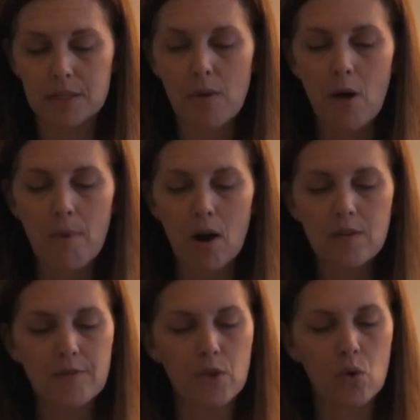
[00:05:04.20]
a small
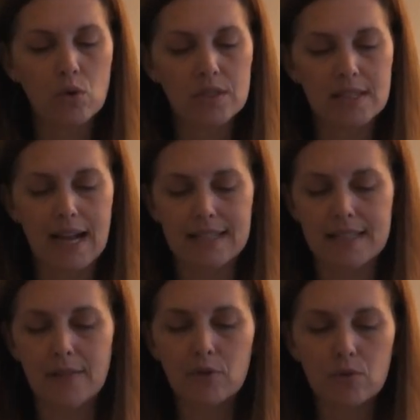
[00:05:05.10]
barn for the horse and add
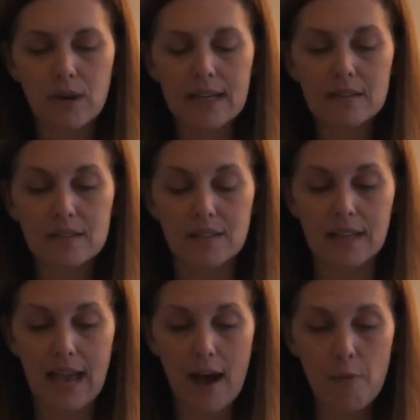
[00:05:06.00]
several rails to the
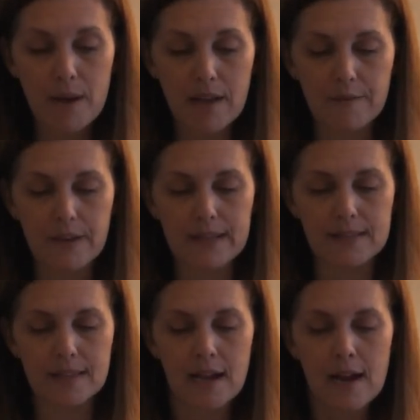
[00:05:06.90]
cow pen
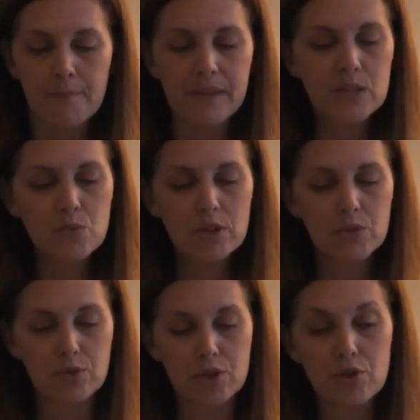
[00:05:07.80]
fence. These
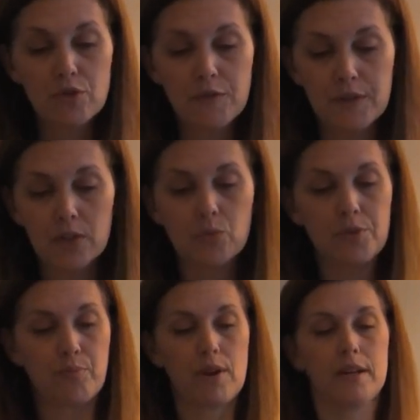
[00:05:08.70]
woods were too filled
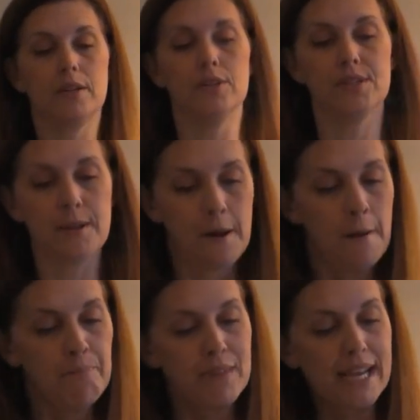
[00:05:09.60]
with predators.
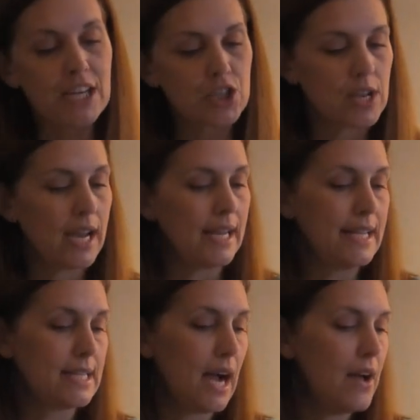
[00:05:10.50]
Each night,
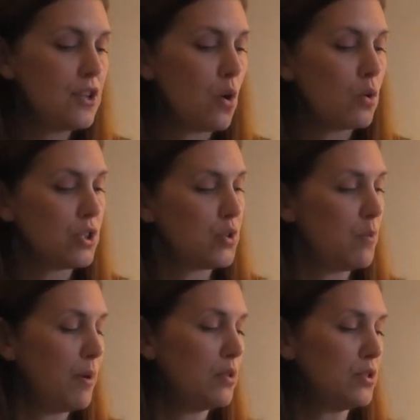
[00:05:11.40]
he tied their horse
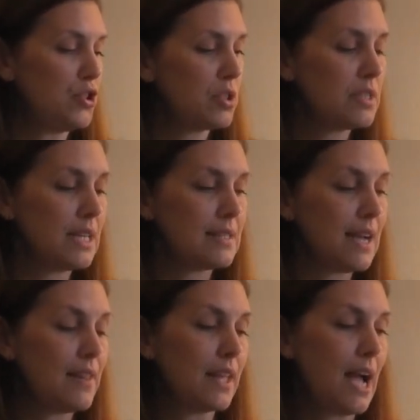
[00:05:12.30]
to a post just
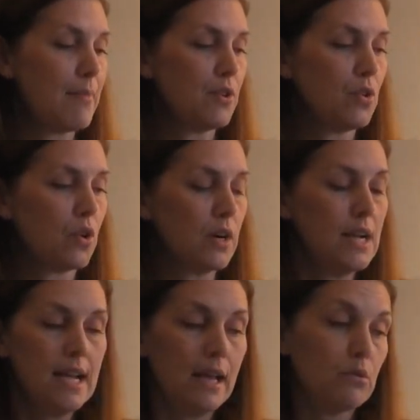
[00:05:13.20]
outside the cabin door.
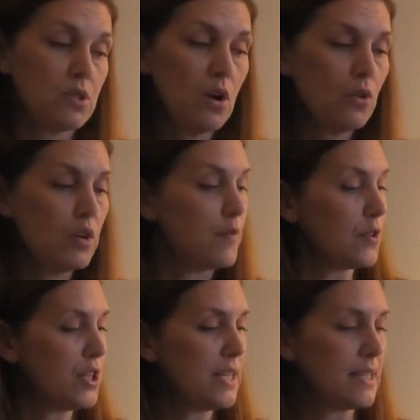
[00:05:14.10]
It was no good
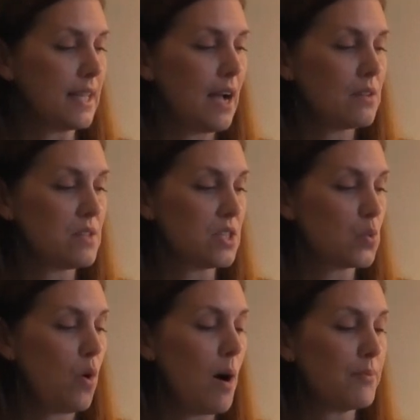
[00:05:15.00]
for chasing cows in the
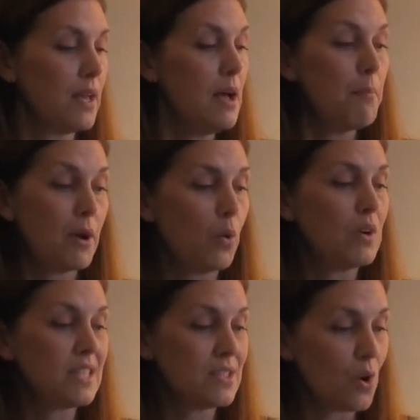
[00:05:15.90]
swamps, but it
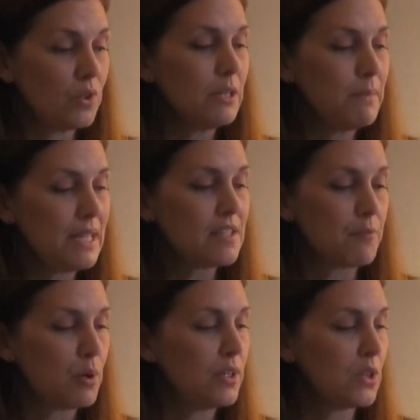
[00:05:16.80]
was his only means
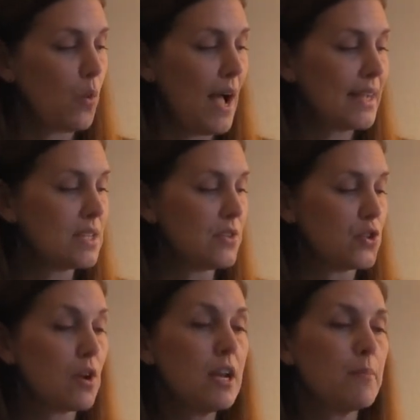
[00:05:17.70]
of pulling the wagon to the
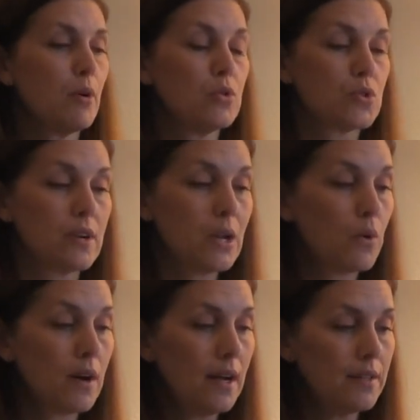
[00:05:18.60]
trading post or
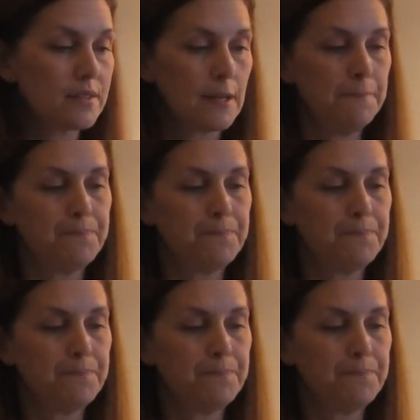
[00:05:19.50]
anywhere else.